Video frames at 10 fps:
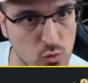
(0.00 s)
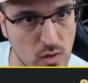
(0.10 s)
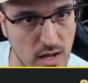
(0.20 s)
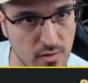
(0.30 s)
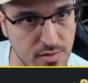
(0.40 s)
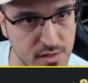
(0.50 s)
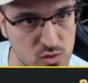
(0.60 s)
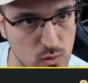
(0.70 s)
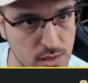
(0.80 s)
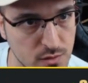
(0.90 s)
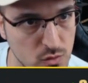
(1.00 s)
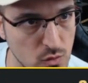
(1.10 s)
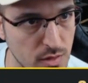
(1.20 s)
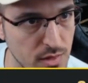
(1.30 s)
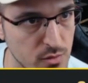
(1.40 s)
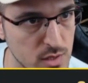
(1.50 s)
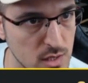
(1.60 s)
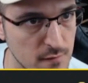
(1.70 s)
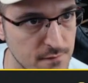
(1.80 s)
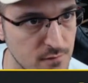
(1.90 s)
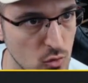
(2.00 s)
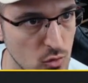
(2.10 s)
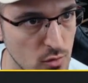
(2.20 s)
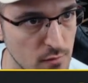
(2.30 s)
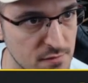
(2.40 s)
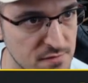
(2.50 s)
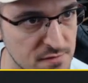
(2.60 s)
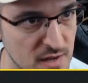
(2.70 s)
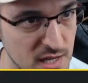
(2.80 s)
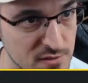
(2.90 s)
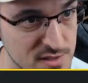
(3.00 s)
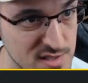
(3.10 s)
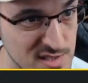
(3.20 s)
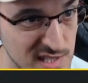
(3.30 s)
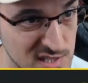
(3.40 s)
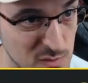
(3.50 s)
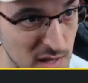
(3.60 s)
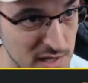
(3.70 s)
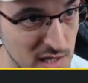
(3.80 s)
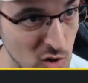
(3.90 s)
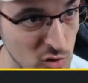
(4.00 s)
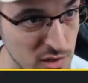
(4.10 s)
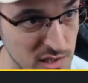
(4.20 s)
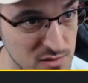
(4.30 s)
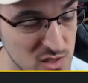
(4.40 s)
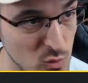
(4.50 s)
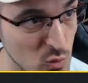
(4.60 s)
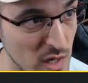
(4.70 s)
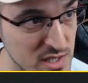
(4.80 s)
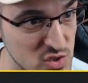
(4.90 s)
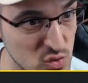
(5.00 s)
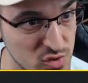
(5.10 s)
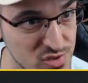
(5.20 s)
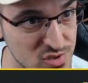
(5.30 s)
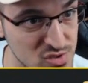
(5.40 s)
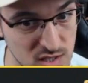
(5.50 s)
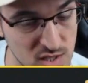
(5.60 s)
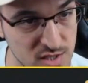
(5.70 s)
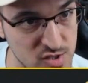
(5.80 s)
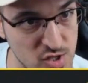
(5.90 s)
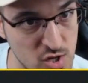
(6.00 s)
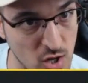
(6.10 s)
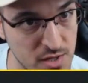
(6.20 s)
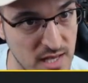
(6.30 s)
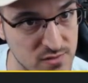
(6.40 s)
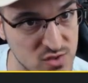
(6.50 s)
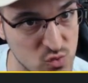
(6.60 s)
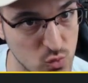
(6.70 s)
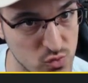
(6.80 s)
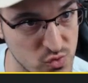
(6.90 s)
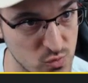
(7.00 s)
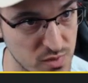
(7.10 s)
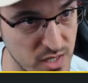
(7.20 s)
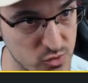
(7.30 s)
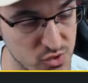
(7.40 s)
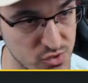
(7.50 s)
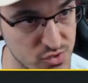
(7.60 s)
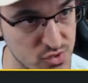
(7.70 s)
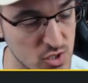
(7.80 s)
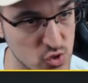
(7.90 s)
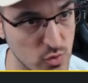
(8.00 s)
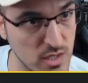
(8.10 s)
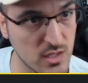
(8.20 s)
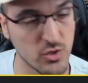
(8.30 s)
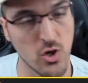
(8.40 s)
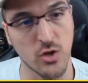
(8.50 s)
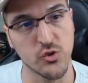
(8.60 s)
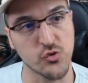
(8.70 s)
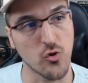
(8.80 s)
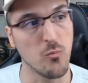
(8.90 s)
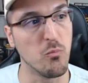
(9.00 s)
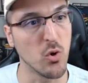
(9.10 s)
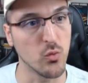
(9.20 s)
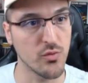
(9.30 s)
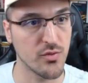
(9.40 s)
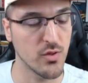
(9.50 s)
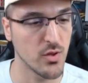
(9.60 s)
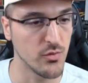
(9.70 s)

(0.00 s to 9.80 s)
to Wrath, that's 1, 2, 3, 4, 5, 6 mana, only leaves a white source. He does not have Source to Plowshares, so he cannot draw both